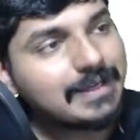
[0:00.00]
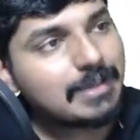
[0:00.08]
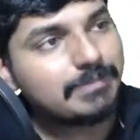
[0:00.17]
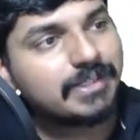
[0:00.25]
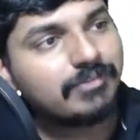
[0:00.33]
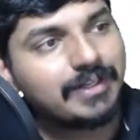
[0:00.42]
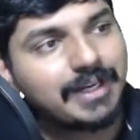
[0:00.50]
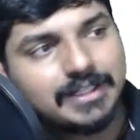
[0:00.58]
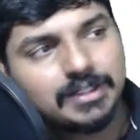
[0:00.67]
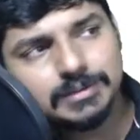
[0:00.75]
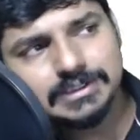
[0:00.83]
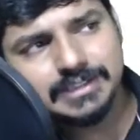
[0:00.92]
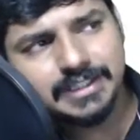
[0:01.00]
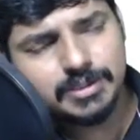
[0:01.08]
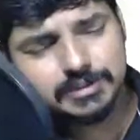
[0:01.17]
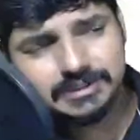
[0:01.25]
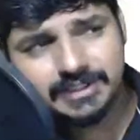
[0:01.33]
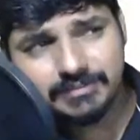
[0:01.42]
Between A to C, you
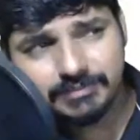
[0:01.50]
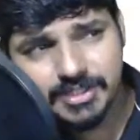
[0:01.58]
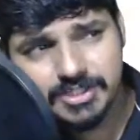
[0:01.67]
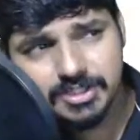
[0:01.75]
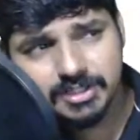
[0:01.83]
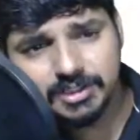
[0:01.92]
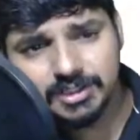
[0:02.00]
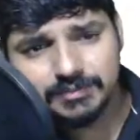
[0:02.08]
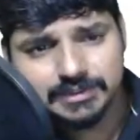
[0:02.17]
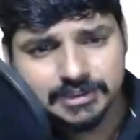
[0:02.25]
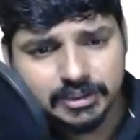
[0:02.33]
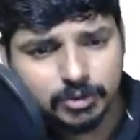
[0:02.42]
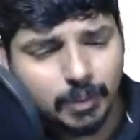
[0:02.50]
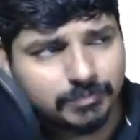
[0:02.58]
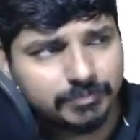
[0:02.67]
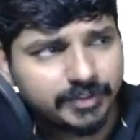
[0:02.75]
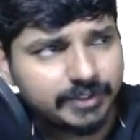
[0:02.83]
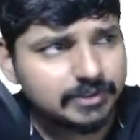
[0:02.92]
see which curve is the top
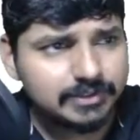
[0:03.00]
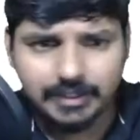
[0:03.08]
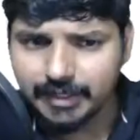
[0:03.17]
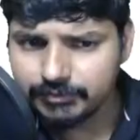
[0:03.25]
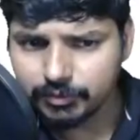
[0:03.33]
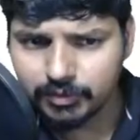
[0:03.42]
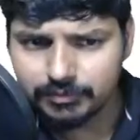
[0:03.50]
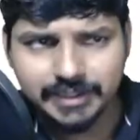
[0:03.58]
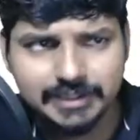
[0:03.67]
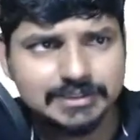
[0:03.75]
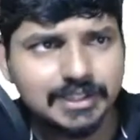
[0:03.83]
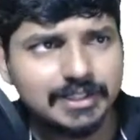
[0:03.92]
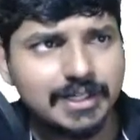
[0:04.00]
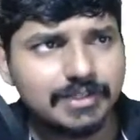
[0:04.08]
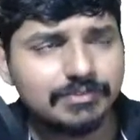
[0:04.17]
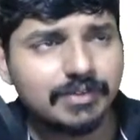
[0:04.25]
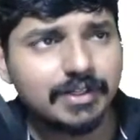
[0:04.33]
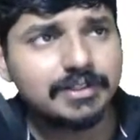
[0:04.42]
one, the f of x, the red
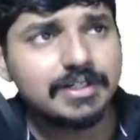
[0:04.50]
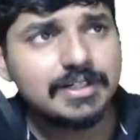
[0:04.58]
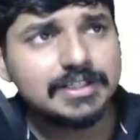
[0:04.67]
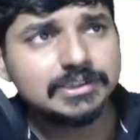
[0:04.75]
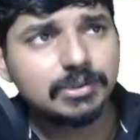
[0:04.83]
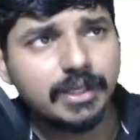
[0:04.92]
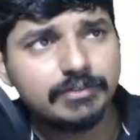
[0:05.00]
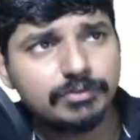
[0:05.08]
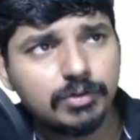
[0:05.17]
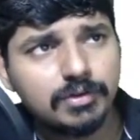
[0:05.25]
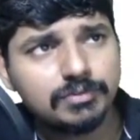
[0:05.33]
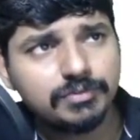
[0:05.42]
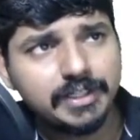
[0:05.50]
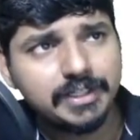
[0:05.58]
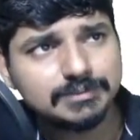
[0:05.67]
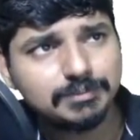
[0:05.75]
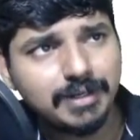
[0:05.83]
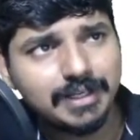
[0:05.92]
one. So f of x
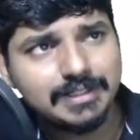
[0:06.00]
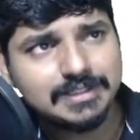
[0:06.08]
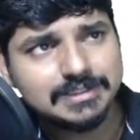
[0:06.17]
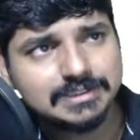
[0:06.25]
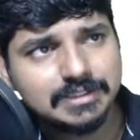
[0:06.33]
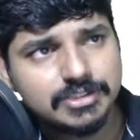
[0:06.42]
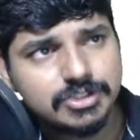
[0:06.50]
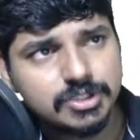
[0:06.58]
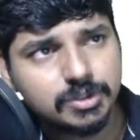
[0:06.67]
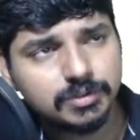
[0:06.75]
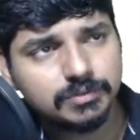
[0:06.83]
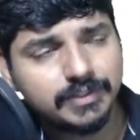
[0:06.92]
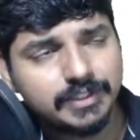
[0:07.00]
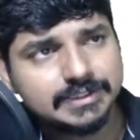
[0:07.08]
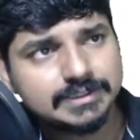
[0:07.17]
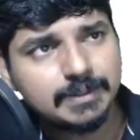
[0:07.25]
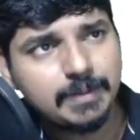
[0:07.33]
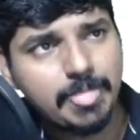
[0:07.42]
minus a g of
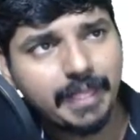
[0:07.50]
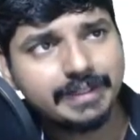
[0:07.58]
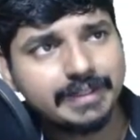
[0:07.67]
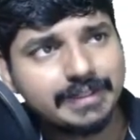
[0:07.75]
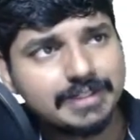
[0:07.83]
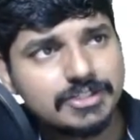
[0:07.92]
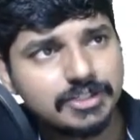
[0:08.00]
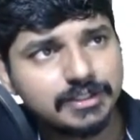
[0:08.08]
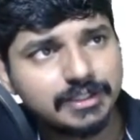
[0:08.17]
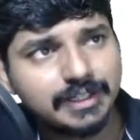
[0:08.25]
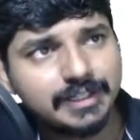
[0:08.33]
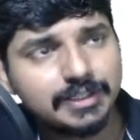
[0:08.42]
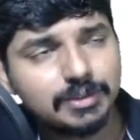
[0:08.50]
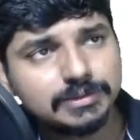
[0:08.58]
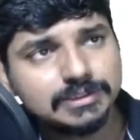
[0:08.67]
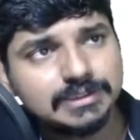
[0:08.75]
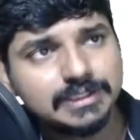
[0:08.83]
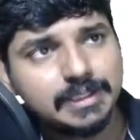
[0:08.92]
x in the region A to
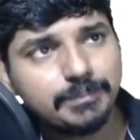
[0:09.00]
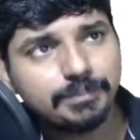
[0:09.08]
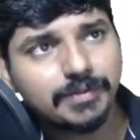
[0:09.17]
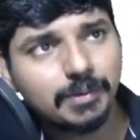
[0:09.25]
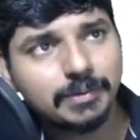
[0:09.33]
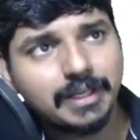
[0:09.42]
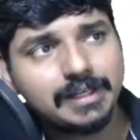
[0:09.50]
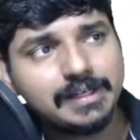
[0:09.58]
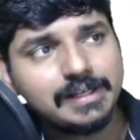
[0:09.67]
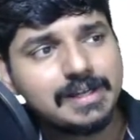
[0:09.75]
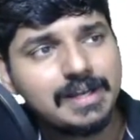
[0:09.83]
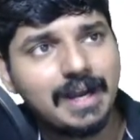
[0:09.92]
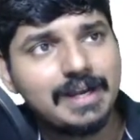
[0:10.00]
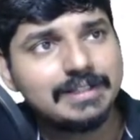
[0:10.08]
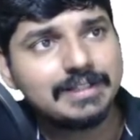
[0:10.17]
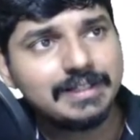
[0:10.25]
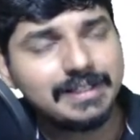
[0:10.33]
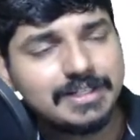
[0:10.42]
C. Okay. And in the
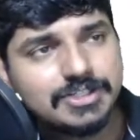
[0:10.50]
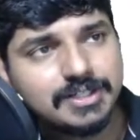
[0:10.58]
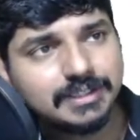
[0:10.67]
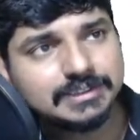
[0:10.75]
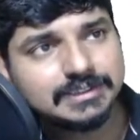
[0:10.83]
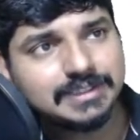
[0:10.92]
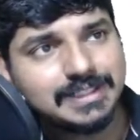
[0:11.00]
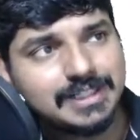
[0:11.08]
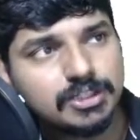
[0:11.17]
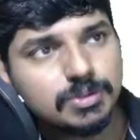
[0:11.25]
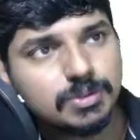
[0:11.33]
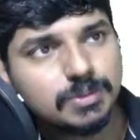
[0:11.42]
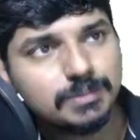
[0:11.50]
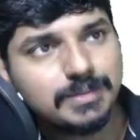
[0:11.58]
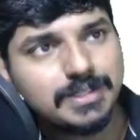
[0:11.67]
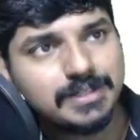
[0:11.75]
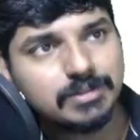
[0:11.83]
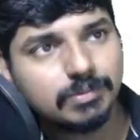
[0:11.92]
region C to
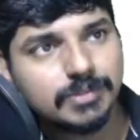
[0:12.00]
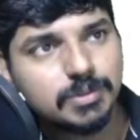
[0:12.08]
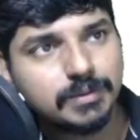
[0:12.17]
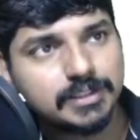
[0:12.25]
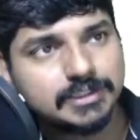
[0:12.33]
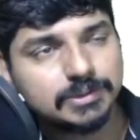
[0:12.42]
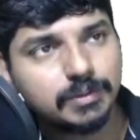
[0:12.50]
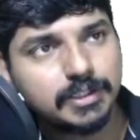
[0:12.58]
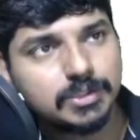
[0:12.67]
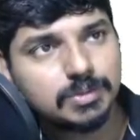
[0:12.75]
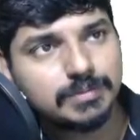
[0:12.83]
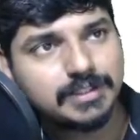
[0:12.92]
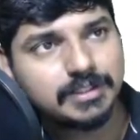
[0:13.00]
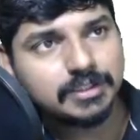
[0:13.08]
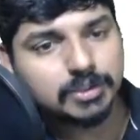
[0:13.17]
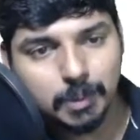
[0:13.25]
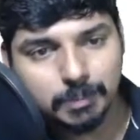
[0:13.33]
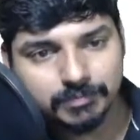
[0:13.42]
B, which one is going to be the
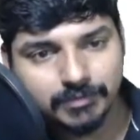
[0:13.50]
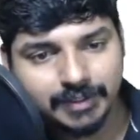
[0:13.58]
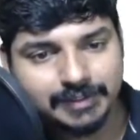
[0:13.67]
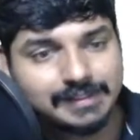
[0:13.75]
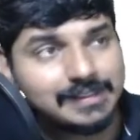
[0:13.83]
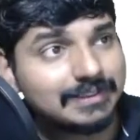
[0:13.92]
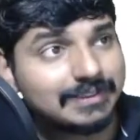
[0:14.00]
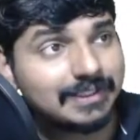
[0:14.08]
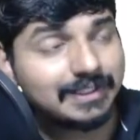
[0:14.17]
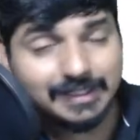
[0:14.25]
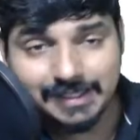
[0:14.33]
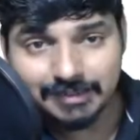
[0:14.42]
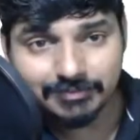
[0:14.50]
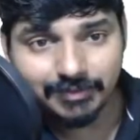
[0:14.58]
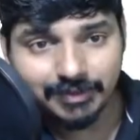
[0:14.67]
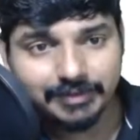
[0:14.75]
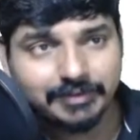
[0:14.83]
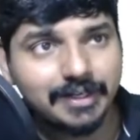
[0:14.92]
top one? The green
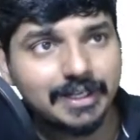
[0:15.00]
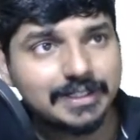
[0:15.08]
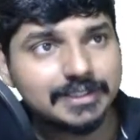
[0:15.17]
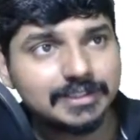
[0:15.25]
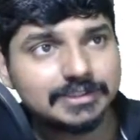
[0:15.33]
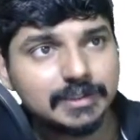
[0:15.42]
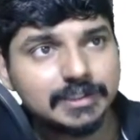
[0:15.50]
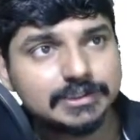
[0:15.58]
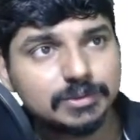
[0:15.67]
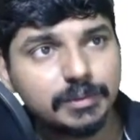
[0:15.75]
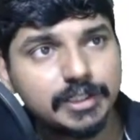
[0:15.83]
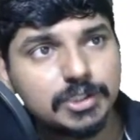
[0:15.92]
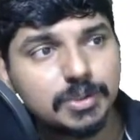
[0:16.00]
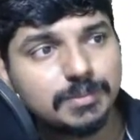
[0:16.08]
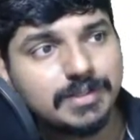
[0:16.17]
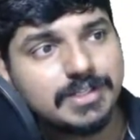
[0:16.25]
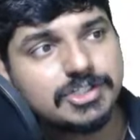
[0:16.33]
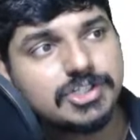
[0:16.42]
one, right? So it's going to
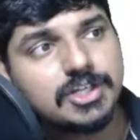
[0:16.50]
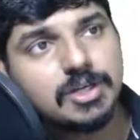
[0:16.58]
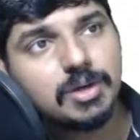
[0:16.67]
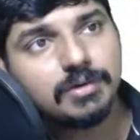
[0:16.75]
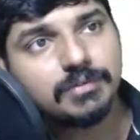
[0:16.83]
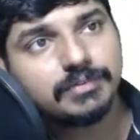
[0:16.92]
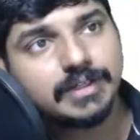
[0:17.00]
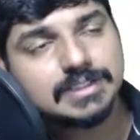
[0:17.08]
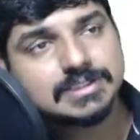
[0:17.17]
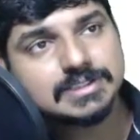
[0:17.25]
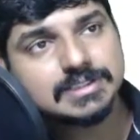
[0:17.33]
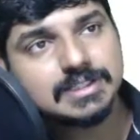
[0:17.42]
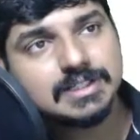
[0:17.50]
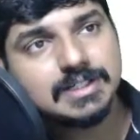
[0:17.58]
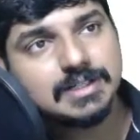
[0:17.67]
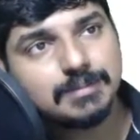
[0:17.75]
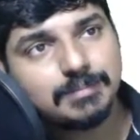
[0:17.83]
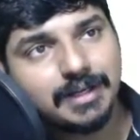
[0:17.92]
be g of x
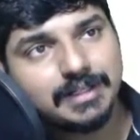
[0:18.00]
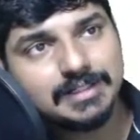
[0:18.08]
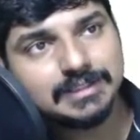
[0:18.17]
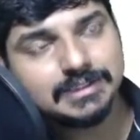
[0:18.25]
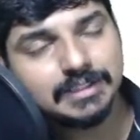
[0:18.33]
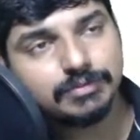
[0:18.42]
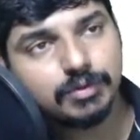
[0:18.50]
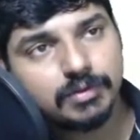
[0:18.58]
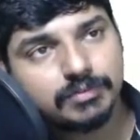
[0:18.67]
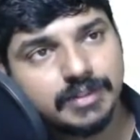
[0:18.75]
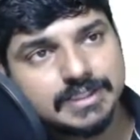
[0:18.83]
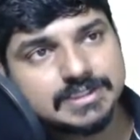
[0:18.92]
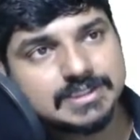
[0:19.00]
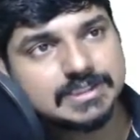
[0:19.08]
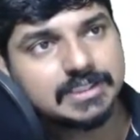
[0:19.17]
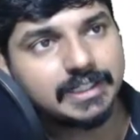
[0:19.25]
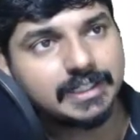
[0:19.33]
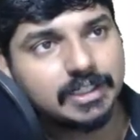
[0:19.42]
minus f of x
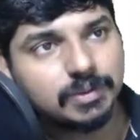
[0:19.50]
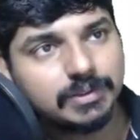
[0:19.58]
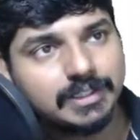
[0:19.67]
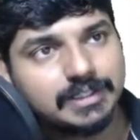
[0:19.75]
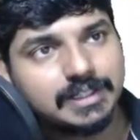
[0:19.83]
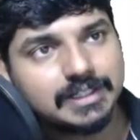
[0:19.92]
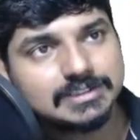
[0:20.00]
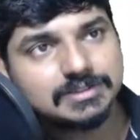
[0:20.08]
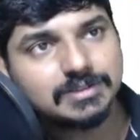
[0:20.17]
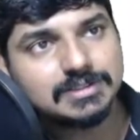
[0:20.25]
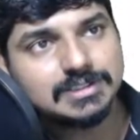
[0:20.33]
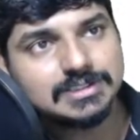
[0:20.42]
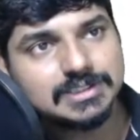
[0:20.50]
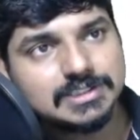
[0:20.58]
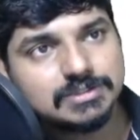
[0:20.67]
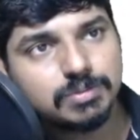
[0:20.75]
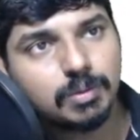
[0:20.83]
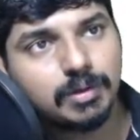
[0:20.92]
into dx. So this is
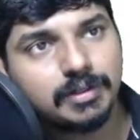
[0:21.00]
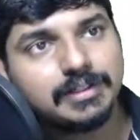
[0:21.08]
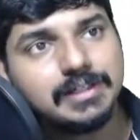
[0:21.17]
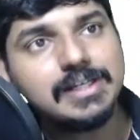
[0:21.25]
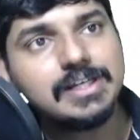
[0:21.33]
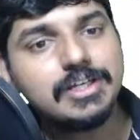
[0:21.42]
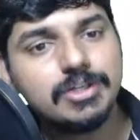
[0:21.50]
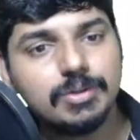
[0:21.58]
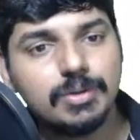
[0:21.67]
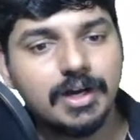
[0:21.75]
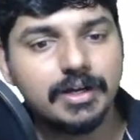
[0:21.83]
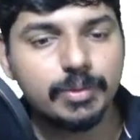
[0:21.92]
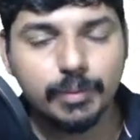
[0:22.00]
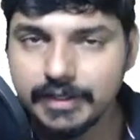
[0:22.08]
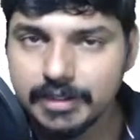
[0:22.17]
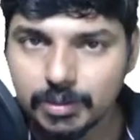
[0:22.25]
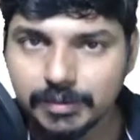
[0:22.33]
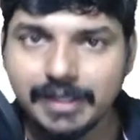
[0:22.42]
what you are going
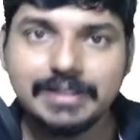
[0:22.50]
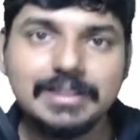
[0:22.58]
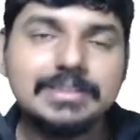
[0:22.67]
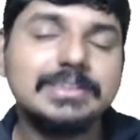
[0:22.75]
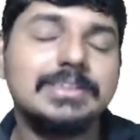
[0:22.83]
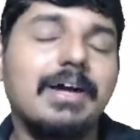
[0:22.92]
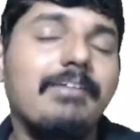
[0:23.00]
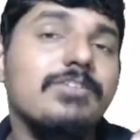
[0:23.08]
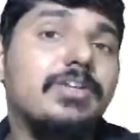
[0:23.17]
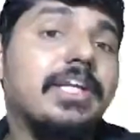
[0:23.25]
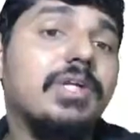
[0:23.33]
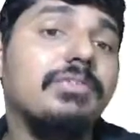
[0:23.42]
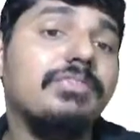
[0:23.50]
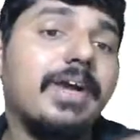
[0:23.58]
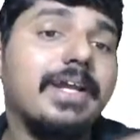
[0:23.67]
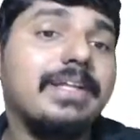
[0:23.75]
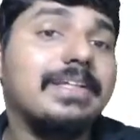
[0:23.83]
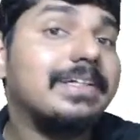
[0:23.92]
to get. This is how we need to
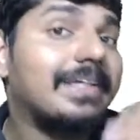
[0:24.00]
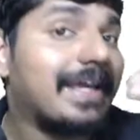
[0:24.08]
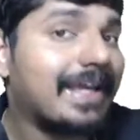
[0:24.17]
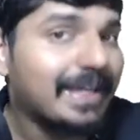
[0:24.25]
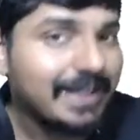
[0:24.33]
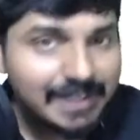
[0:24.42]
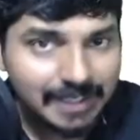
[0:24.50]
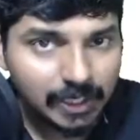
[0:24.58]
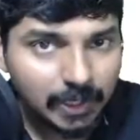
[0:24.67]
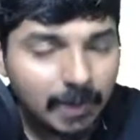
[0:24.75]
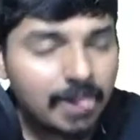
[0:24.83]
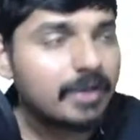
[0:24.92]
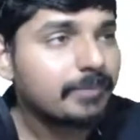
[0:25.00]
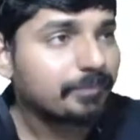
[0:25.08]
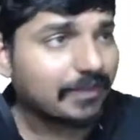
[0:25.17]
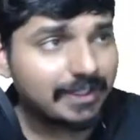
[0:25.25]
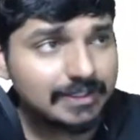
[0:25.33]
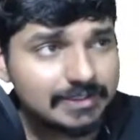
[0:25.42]
find the area
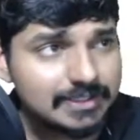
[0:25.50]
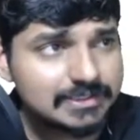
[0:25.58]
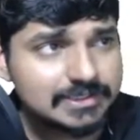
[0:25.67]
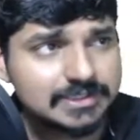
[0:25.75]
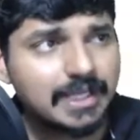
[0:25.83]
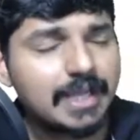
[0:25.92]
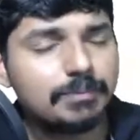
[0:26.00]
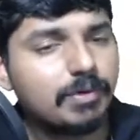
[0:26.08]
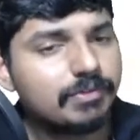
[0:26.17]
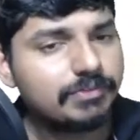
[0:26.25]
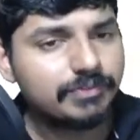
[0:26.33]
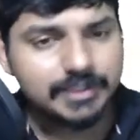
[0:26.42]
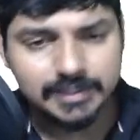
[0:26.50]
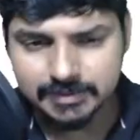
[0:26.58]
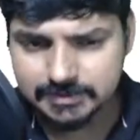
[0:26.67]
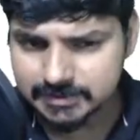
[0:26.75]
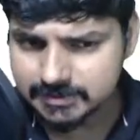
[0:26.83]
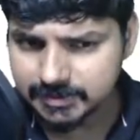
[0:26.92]
in this type of
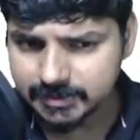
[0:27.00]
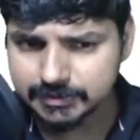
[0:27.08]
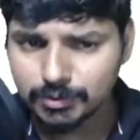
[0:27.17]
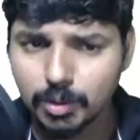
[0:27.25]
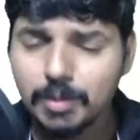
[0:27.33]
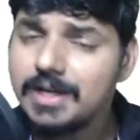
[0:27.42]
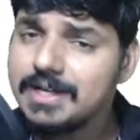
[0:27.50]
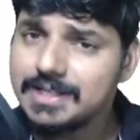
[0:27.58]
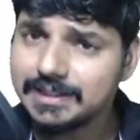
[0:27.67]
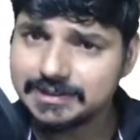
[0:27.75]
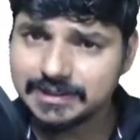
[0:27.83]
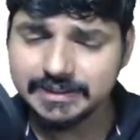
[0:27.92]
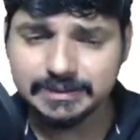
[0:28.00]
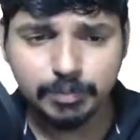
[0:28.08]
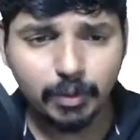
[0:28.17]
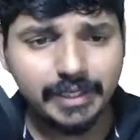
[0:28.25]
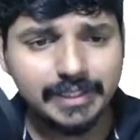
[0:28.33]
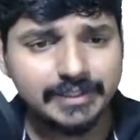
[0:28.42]
figures. So is this
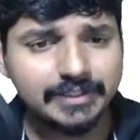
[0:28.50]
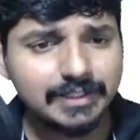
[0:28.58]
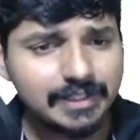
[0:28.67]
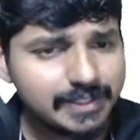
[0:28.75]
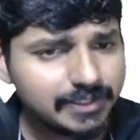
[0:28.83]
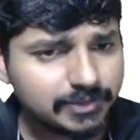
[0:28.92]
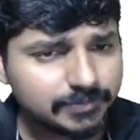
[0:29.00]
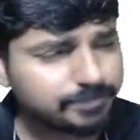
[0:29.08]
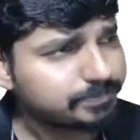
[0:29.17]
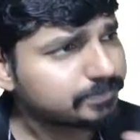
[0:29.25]
point clear?